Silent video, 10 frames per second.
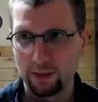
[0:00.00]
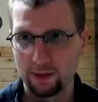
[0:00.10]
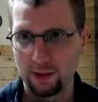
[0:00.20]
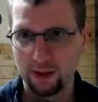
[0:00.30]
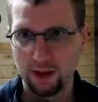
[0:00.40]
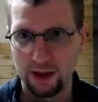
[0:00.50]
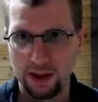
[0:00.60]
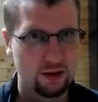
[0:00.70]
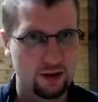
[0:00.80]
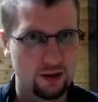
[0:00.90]
but
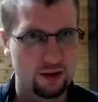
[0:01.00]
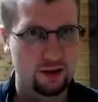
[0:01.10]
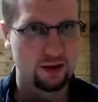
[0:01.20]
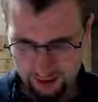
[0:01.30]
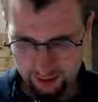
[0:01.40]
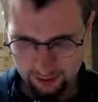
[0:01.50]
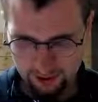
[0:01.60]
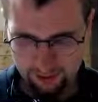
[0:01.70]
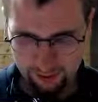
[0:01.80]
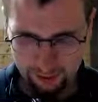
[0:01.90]
I can't believe
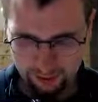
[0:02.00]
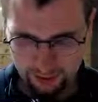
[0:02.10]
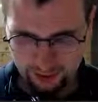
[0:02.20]
it worked.